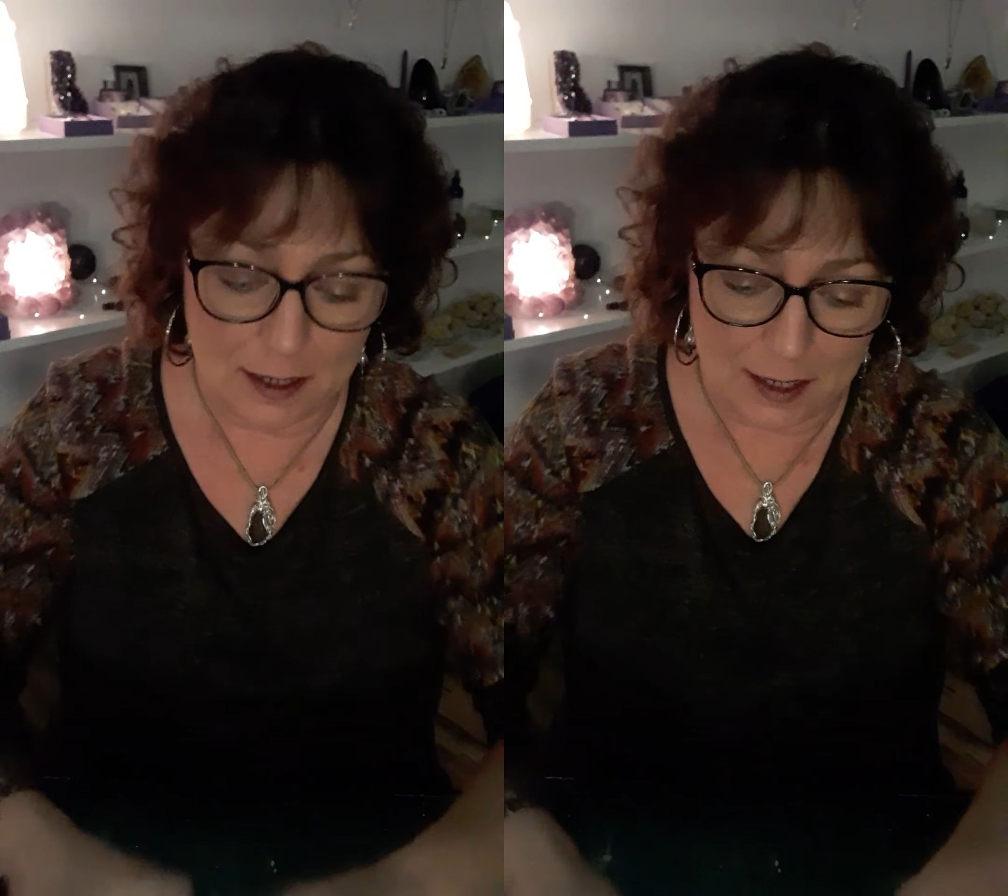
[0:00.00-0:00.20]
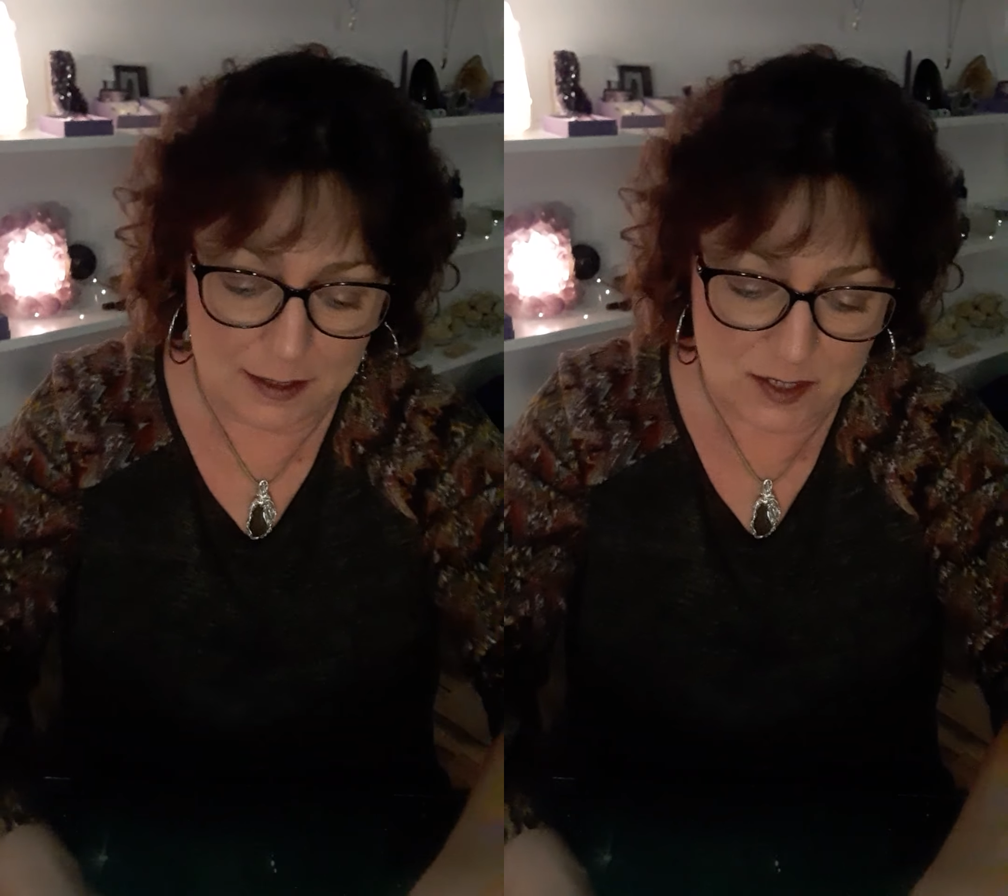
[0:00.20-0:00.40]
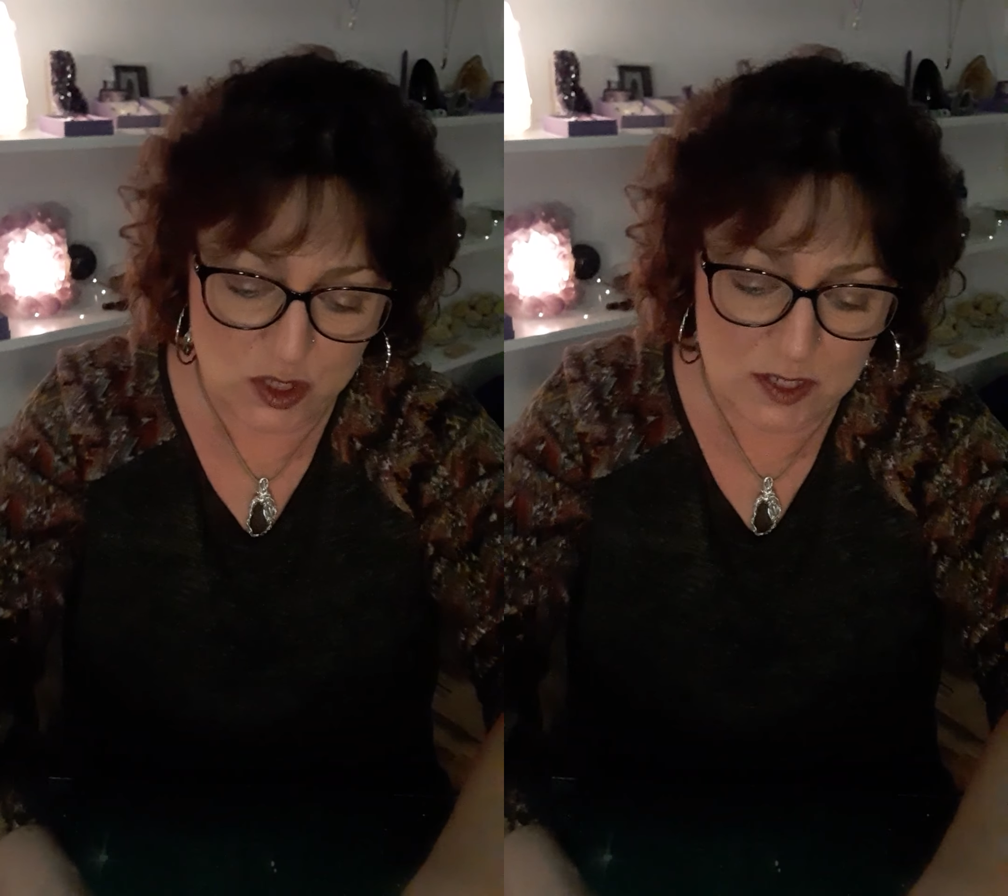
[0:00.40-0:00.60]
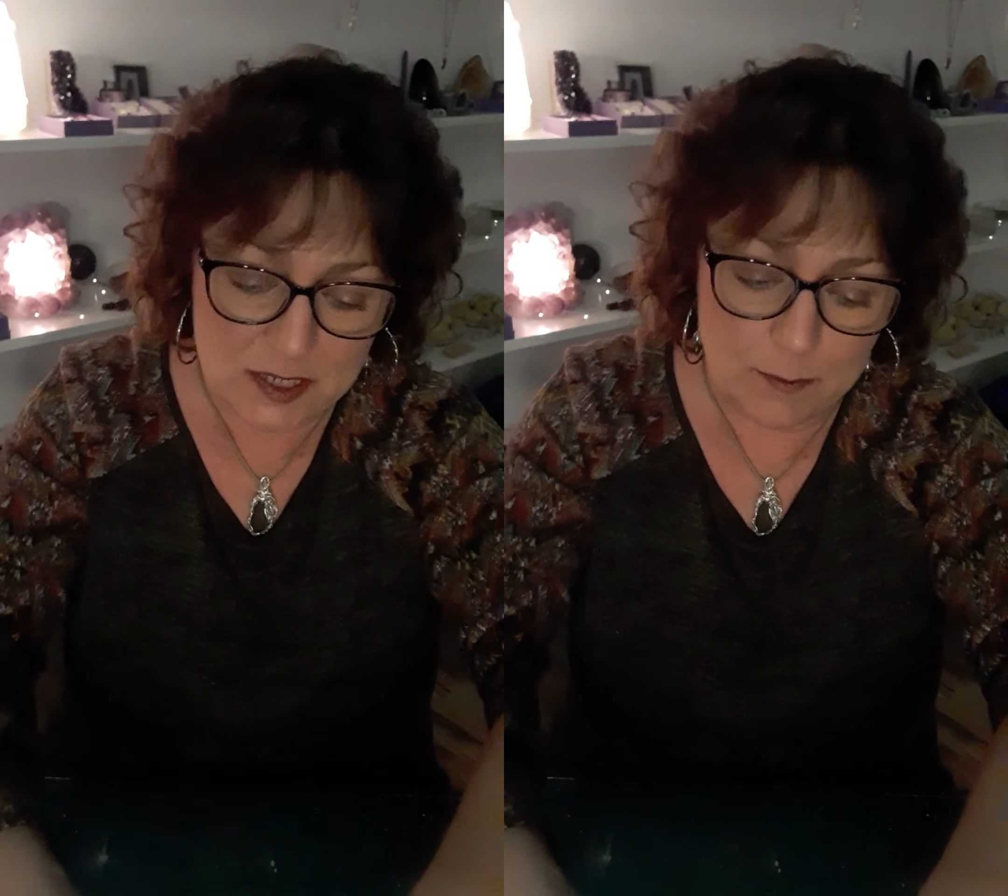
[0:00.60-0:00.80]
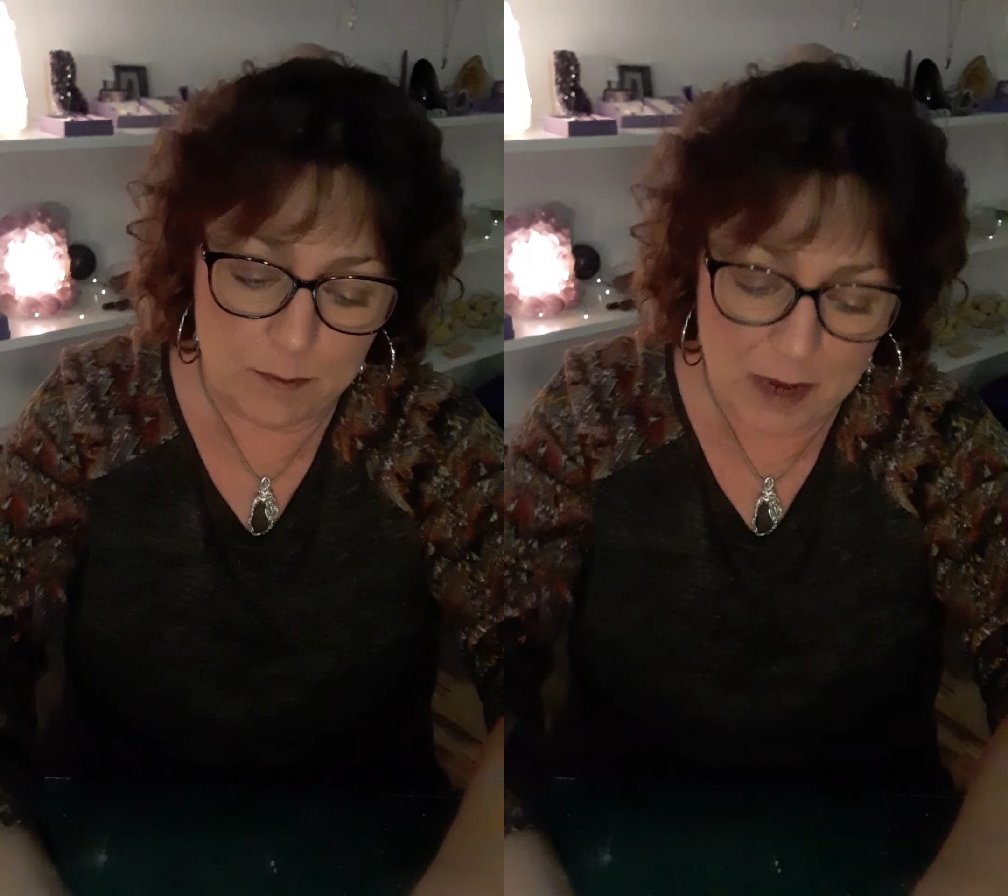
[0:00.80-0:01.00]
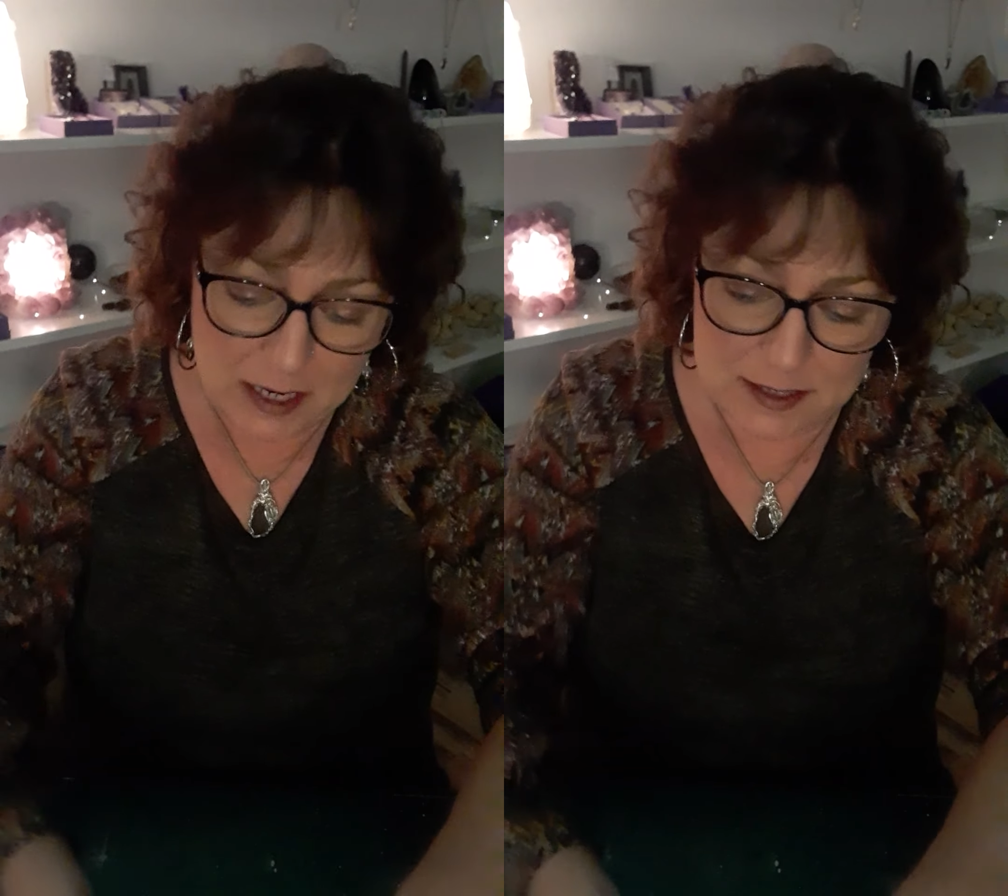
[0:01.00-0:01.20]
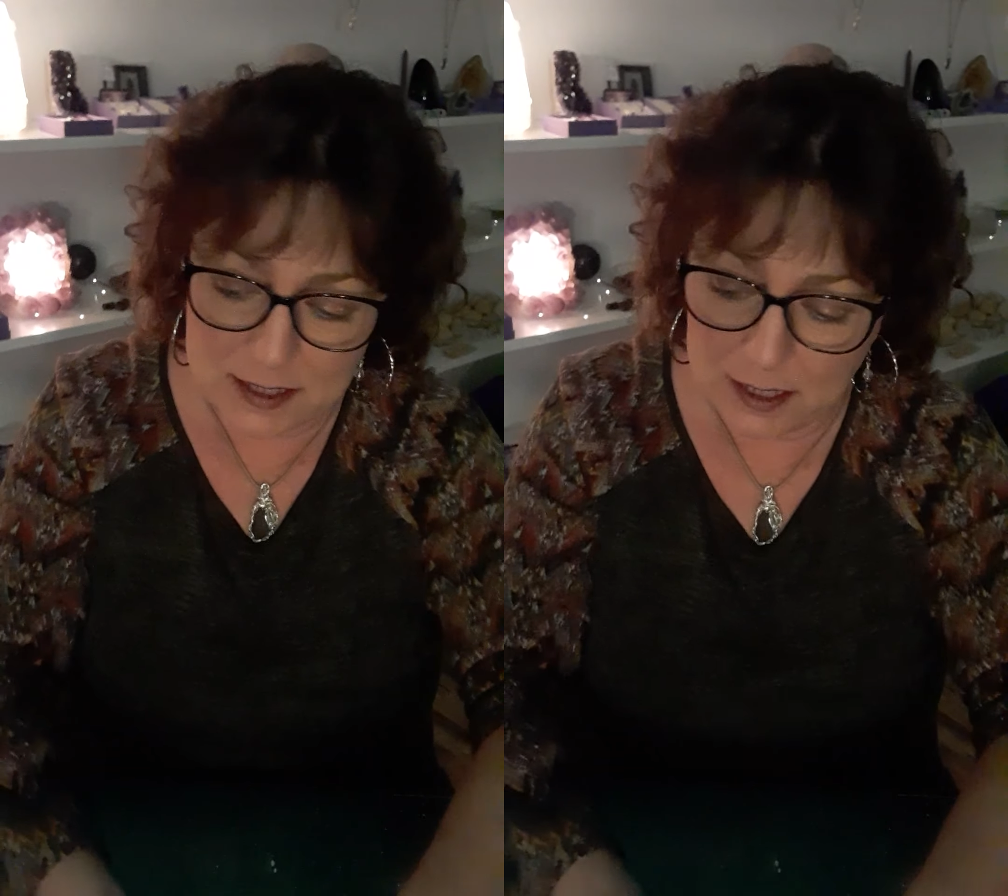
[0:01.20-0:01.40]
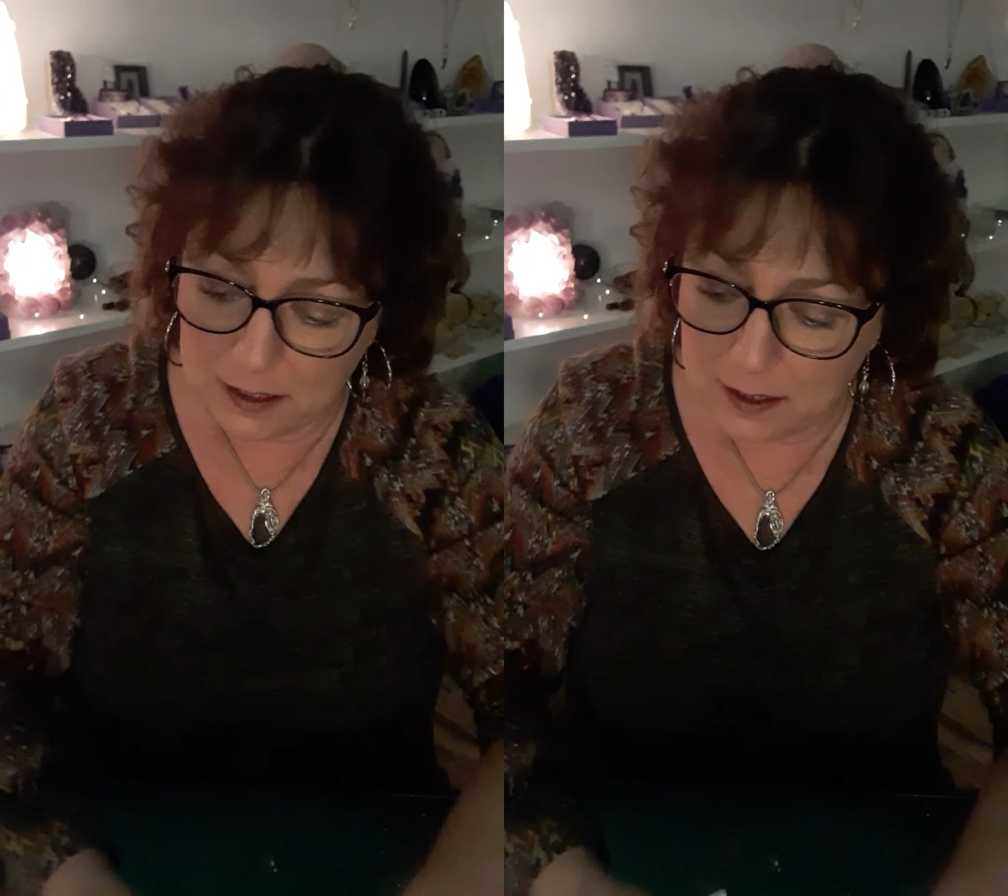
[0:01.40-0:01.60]
It's just
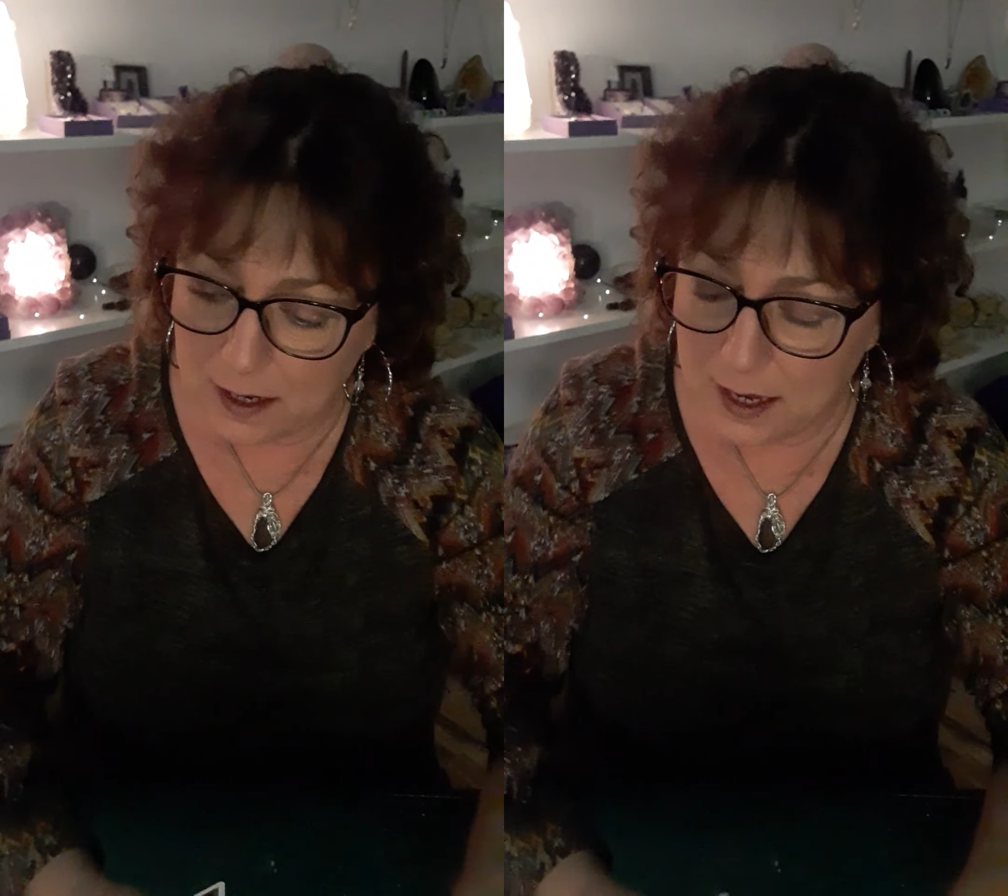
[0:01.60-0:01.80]
amazing